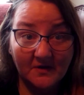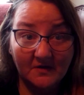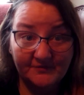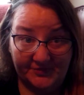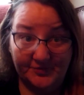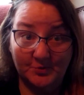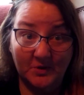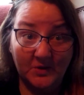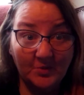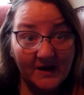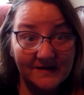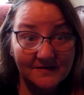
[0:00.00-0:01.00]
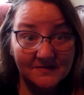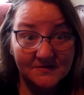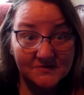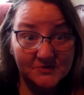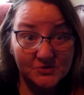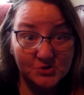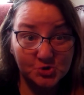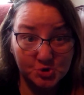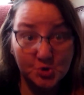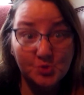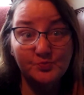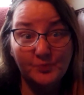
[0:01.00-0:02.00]
of a 3-weight?
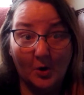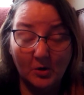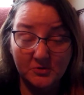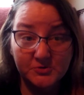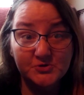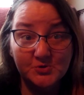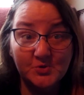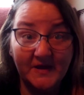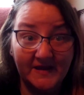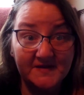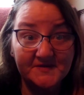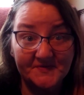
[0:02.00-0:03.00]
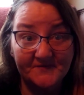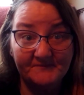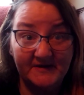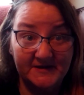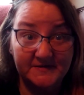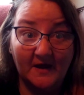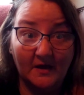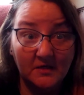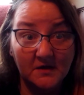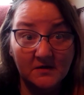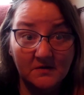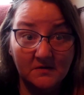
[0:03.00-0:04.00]
2 cakes of
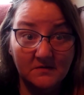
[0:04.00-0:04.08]
mandala.